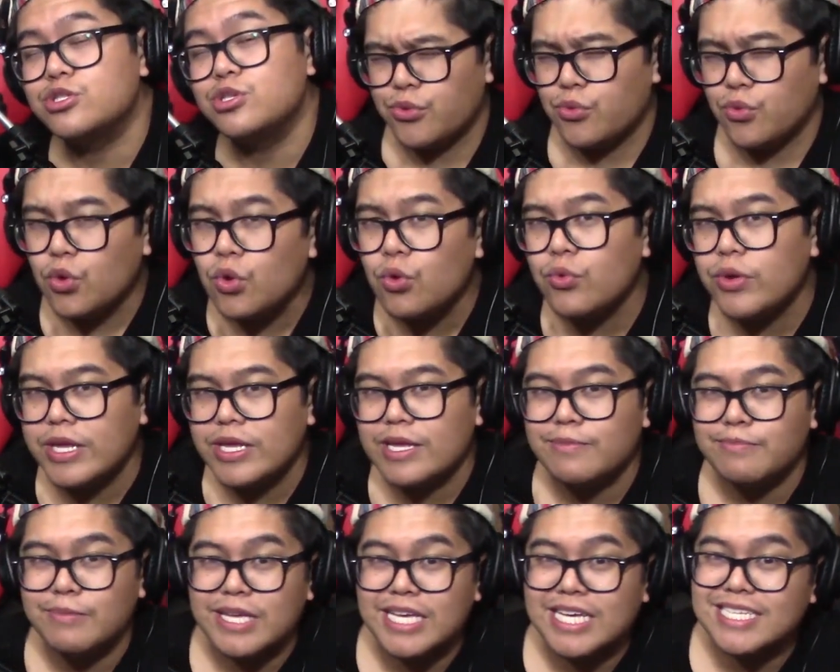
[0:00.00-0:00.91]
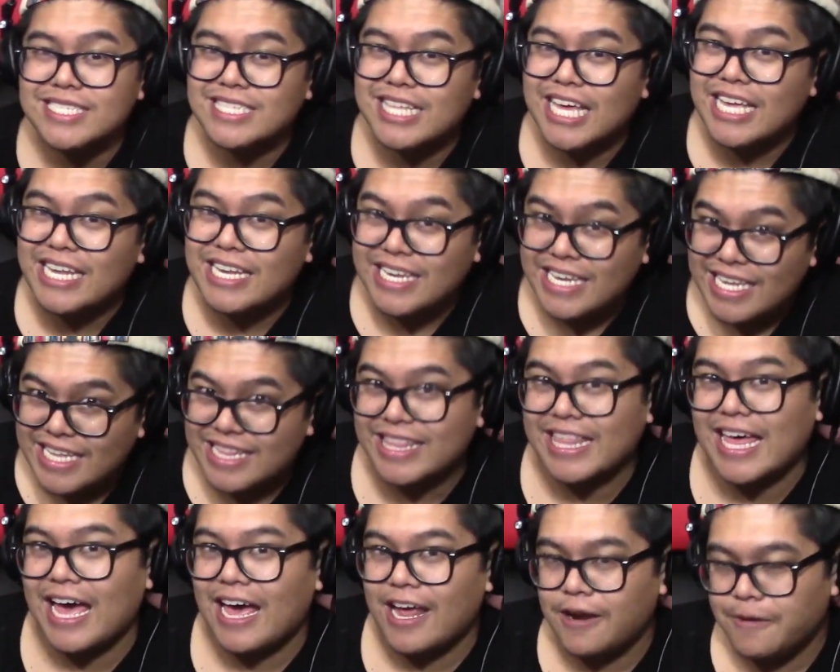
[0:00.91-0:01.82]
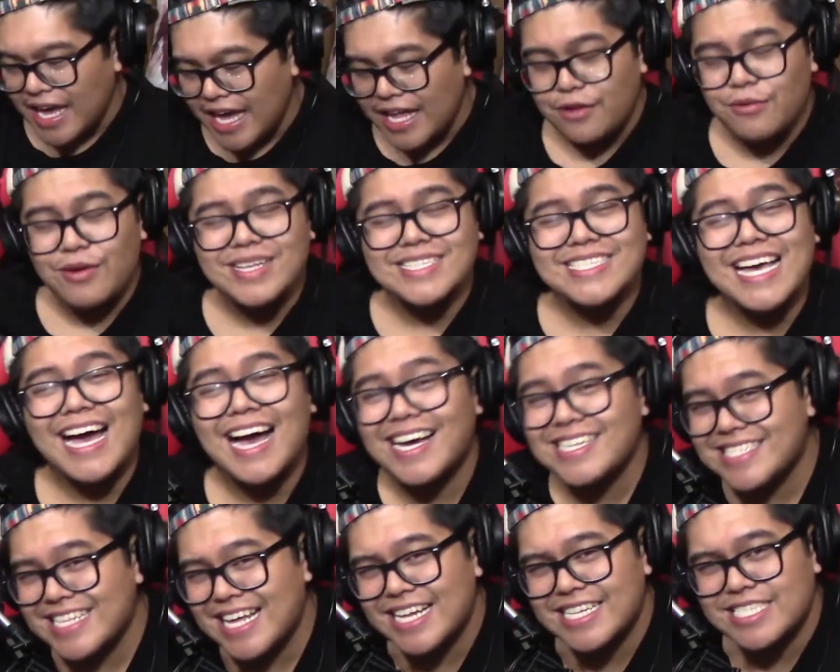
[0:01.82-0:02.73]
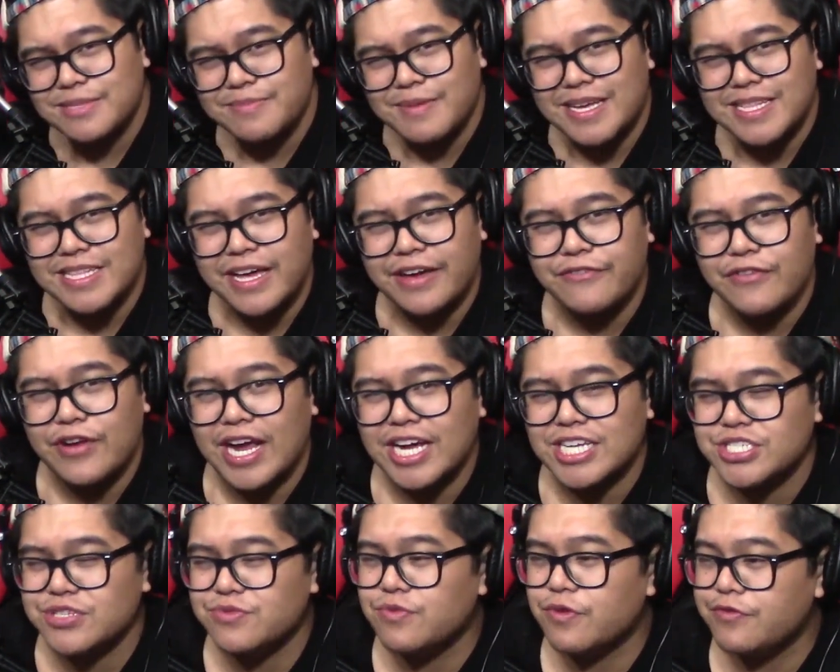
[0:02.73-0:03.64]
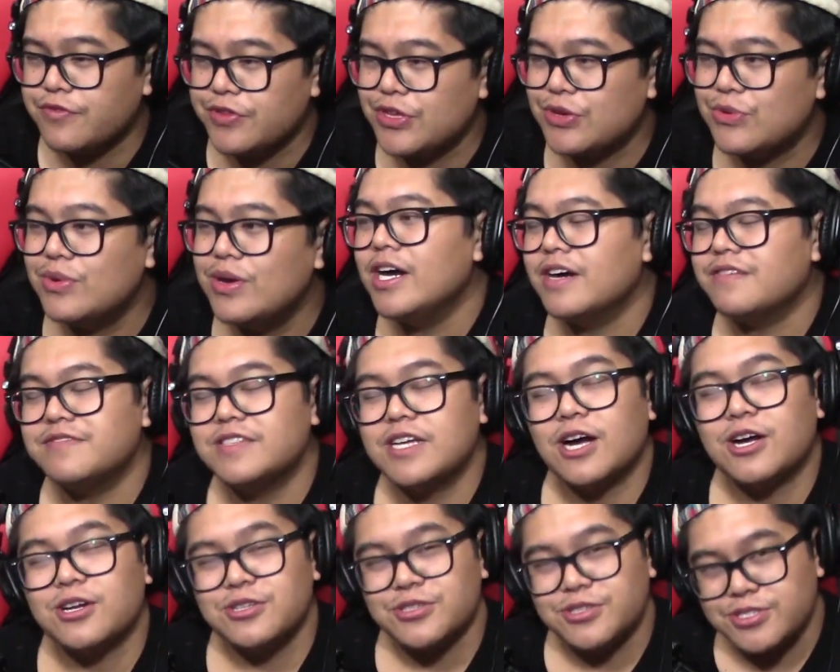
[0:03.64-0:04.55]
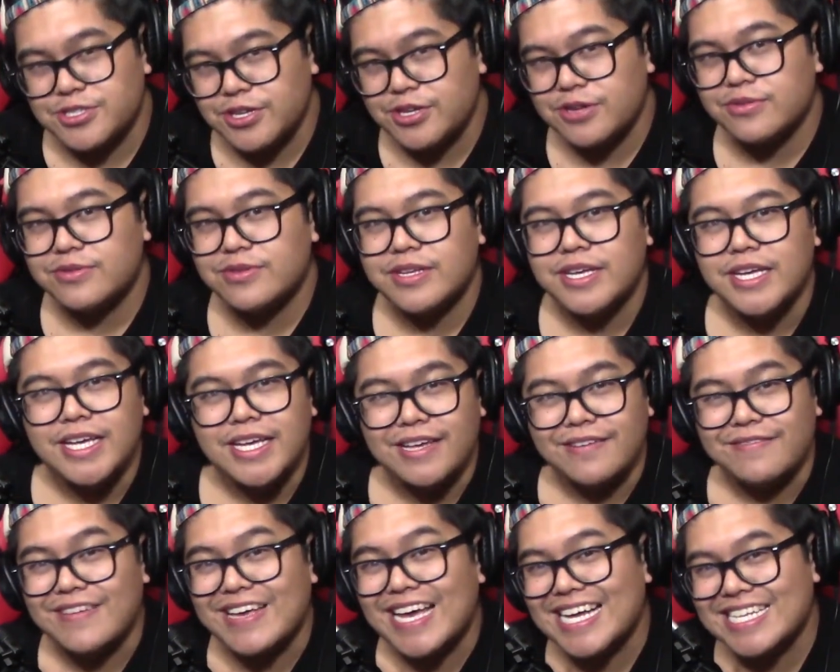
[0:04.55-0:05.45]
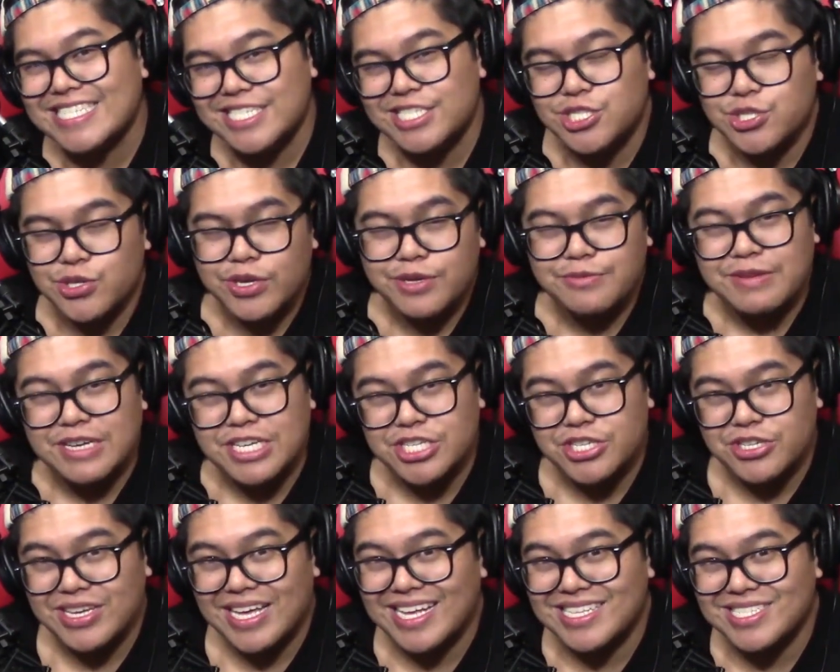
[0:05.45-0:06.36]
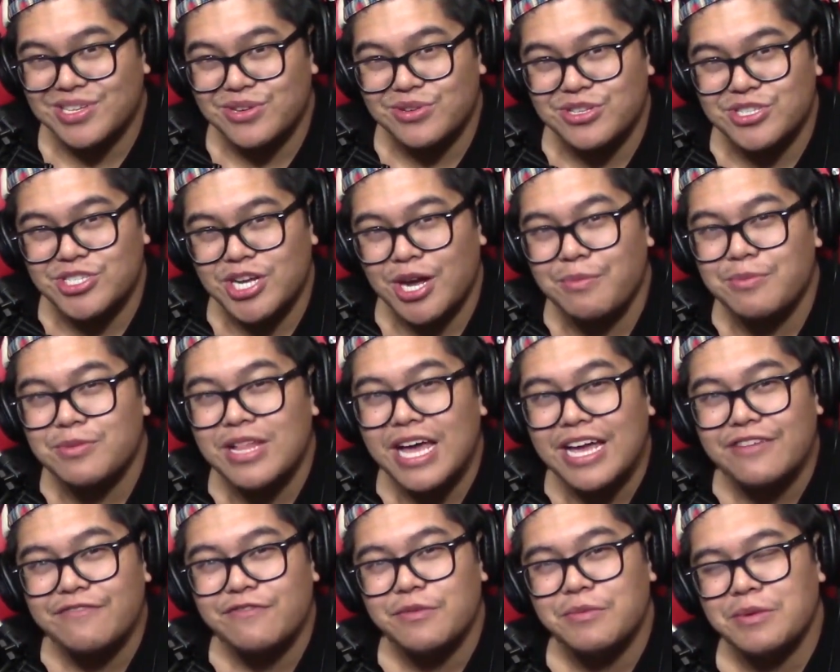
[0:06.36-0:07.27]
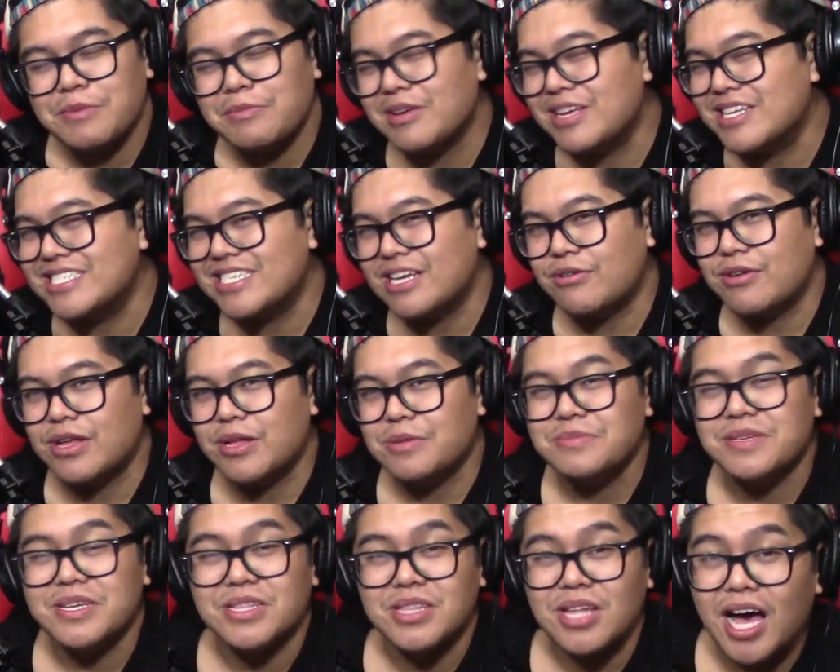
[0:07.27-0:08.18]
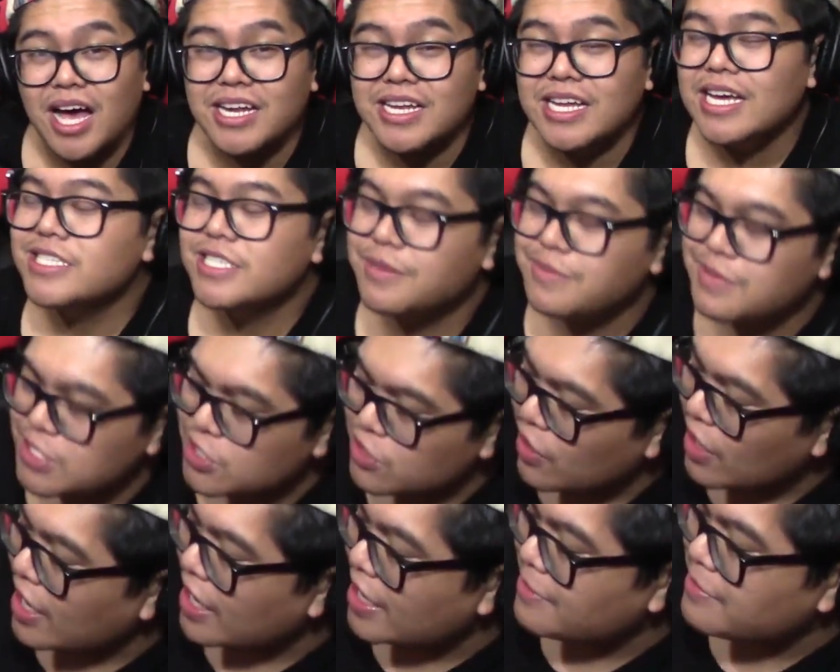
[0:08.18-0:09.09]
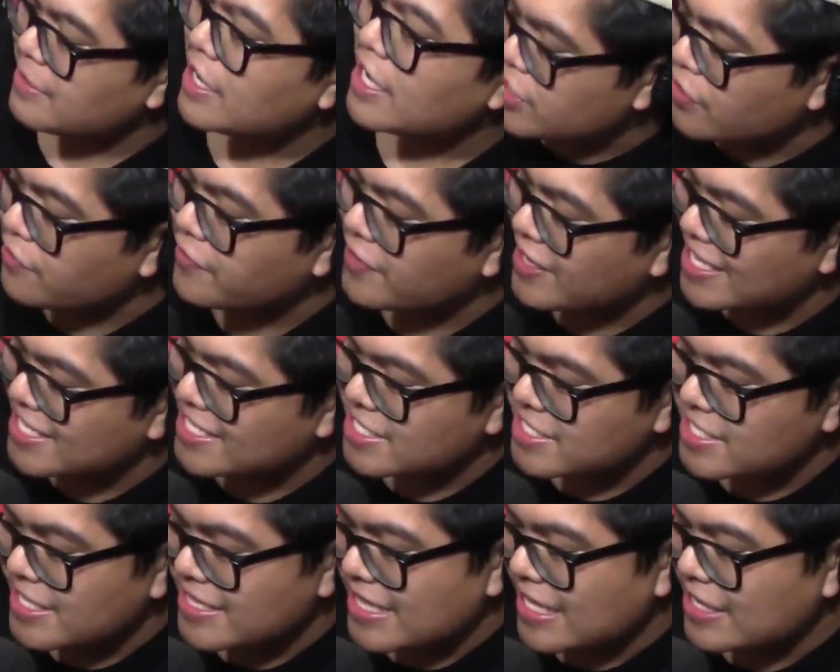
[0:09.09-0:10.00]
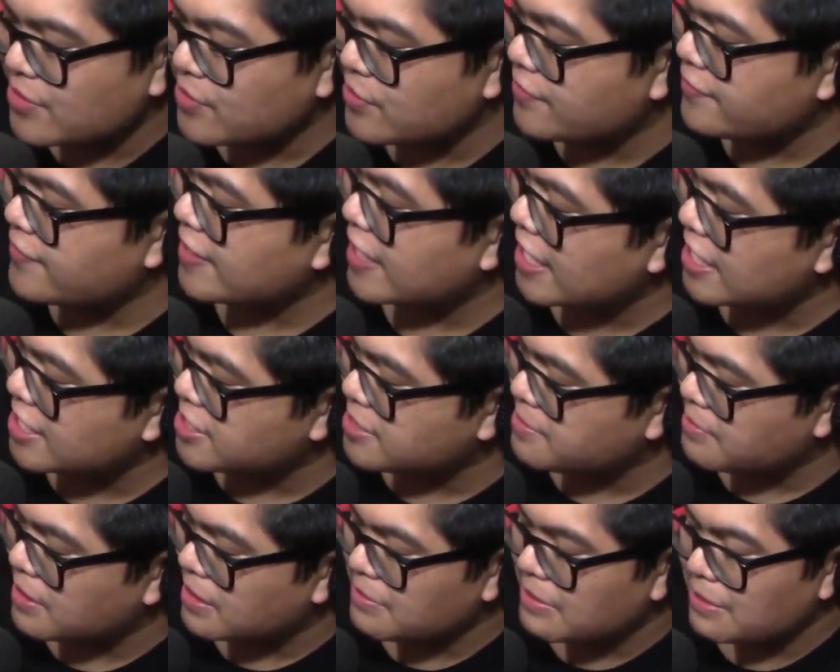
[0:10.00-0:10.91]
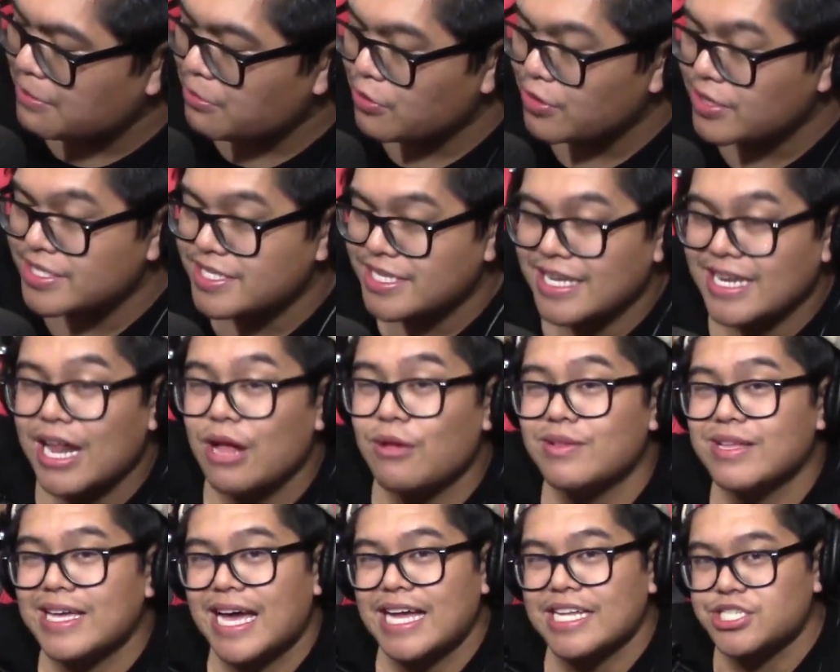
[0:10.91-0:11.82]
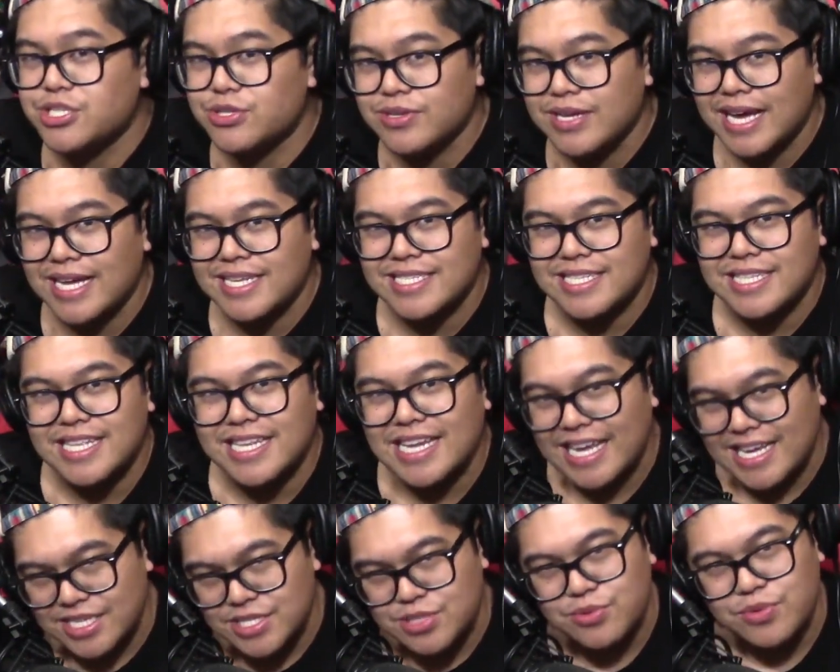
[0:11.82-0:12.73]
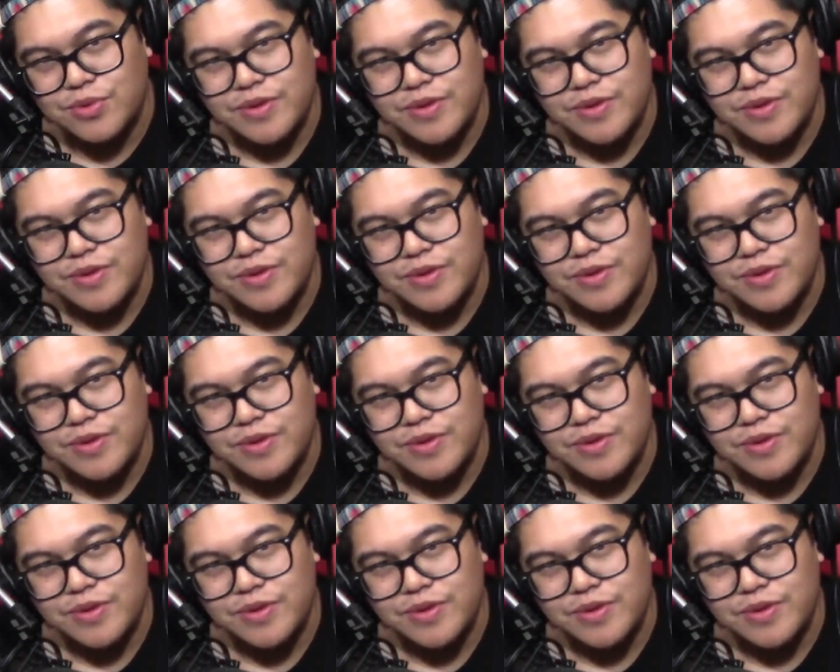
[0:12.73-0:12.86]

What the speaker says: to Ruri because they need that. Anyways, guys, that is my live reaction review of Dr. Stone. If you guys enjoyed, make sure you guys go ahead and drop a like for me, because that would help me a lot. Subscribe. Don't forget to click that notification bell, my boys, and I will catch you guys in the next